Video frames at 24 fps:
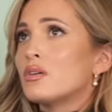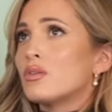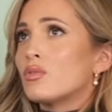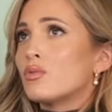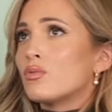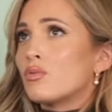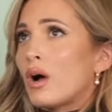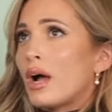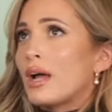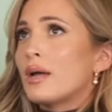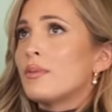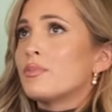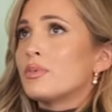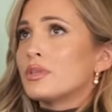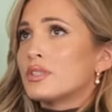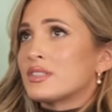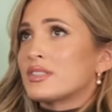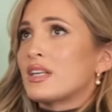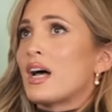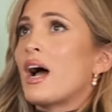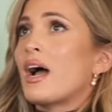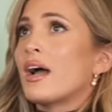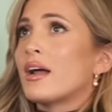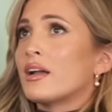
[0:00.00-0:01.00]
right
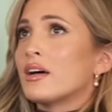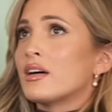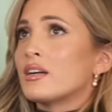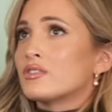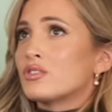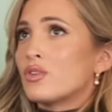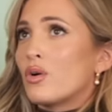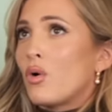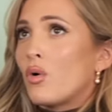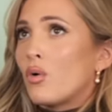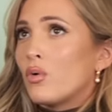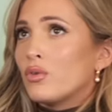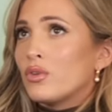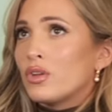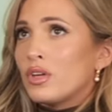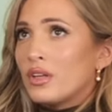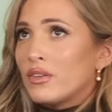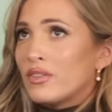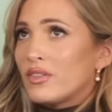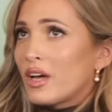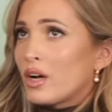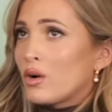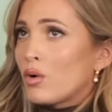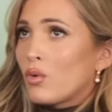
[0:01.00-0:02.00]
beside us,
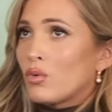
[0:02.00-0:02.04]
only that